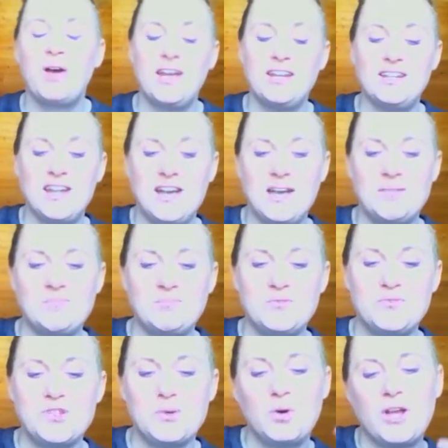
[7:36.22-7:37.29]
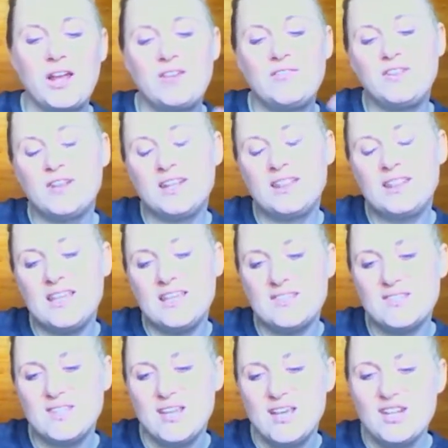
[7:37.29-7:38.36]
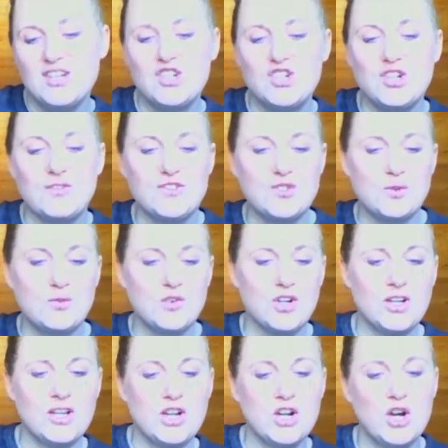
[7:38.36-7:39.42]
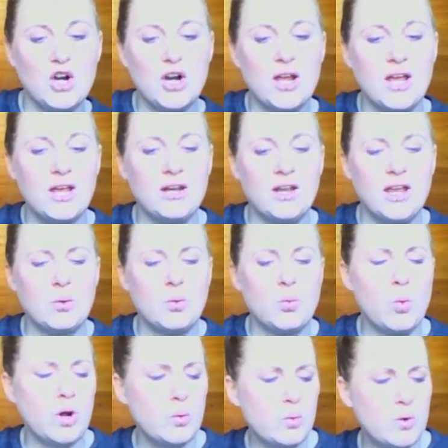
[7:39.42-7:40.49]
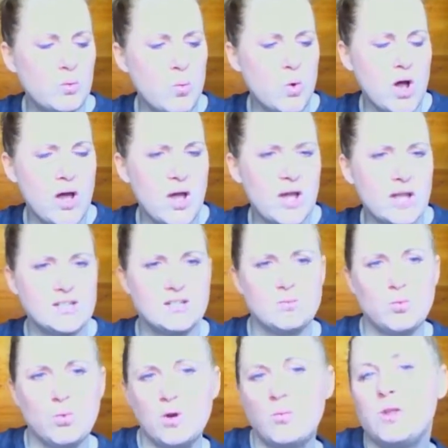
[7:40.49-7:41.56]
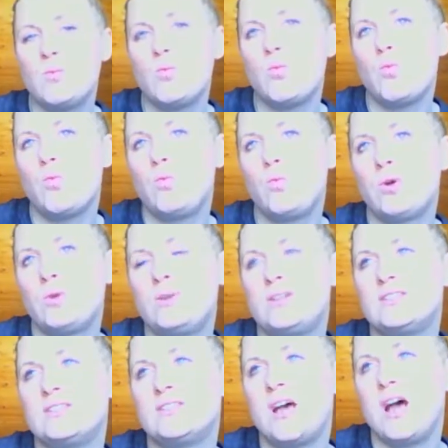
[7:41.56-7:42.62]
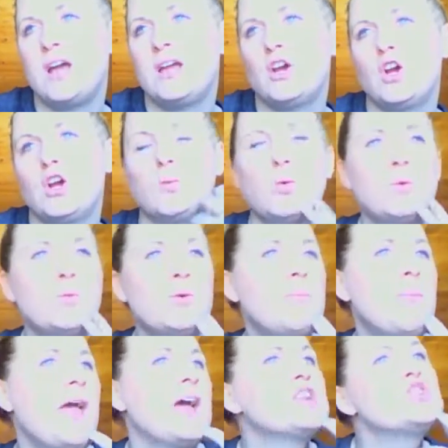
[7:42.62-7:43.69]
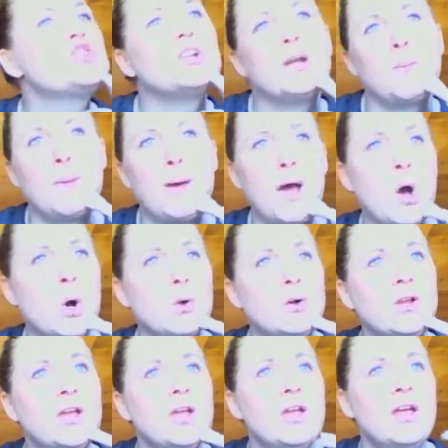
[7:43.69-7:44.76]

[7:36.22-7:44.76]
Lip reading: But, so we're kind of feeling these shifts over here and like, what do we want? And what do we desire? And what are we passionate about?